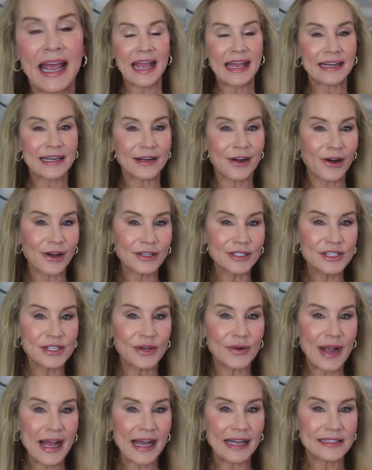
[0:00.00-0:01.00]
And it
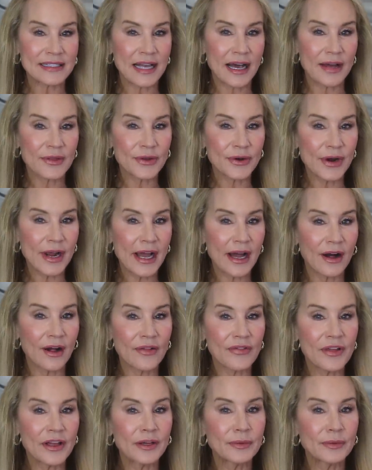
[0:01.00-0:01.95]
also has other health